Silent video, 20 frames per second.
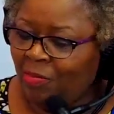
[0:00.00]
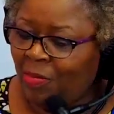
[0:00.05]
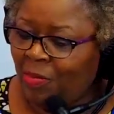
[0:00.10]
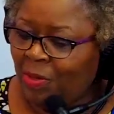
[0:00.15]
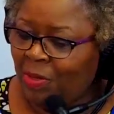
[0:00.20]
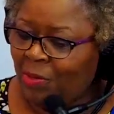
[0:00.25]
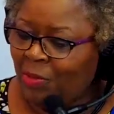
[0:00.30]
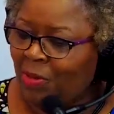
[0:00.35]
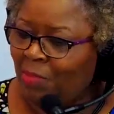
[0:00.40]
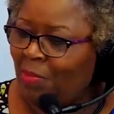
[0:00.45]

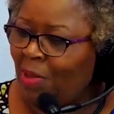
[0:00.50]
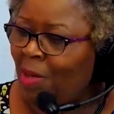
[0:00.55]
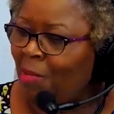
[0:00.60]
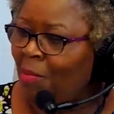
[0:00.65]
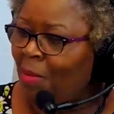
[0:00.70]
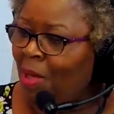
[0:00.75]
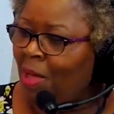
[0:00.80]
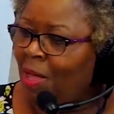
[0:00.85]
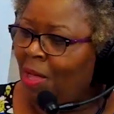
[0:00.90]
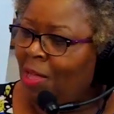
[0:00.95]
between my
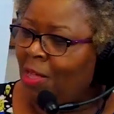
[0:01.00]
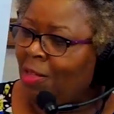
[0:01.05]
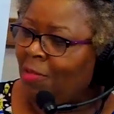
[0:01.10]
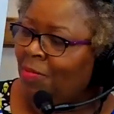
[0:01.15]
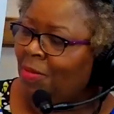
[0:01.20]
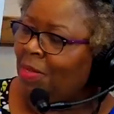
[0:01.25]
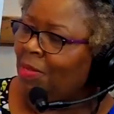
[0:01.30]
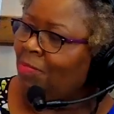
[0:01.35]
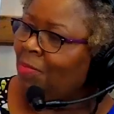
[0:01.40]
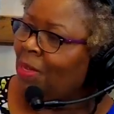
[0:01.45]

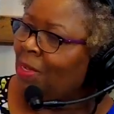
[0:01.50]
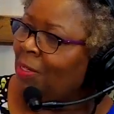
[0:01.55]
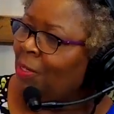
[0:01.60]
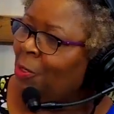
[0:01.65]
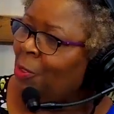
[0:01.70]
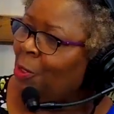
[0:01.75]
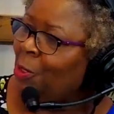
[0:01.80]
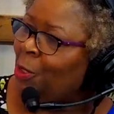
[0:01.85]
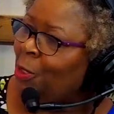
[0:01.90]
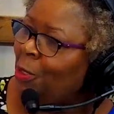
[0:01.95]
mom and my
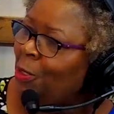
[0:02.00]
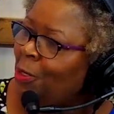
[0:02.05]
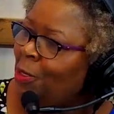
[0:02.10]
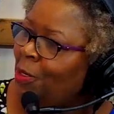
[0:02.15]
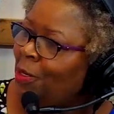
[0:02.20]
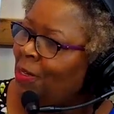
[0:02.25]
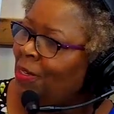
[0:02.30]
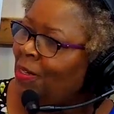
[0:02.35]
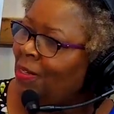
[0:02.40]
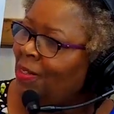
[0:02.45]
little
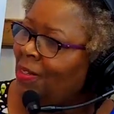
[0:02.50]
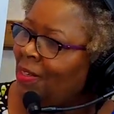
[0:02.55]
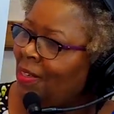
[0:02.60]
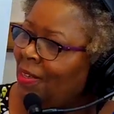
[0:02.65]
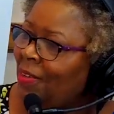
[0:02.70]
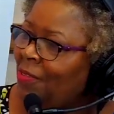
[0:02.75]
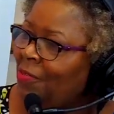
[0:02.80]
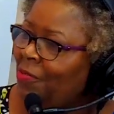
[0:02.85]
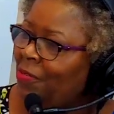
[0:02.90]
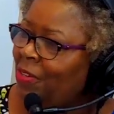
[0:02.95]
girl and
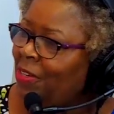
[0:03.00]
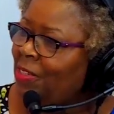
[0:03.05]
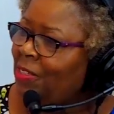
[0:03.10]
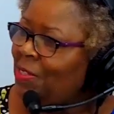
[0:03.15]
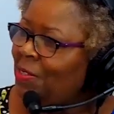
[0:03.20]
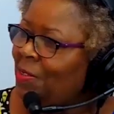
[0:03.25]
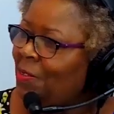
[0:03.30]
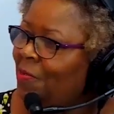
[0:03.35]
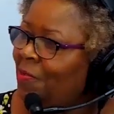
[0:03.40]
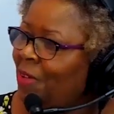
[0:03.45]
friends
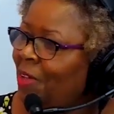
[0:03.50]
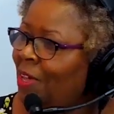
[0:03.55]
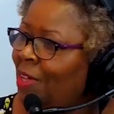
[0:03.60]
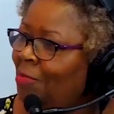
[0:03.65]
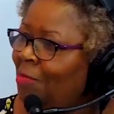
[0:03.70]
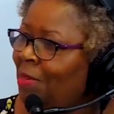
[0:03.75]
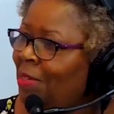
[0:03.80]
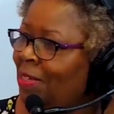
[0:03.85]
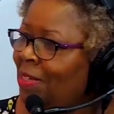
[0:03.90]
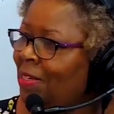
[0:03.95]
of the
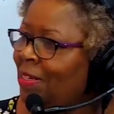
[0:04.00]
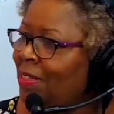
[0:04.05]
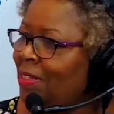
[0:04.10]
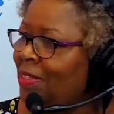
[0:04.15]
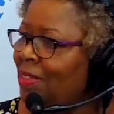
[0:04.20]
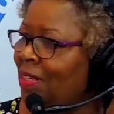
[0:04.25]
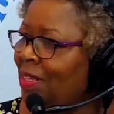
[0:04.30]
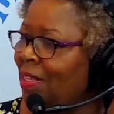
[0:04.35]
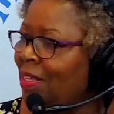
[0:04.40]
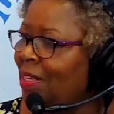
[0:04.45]
family, and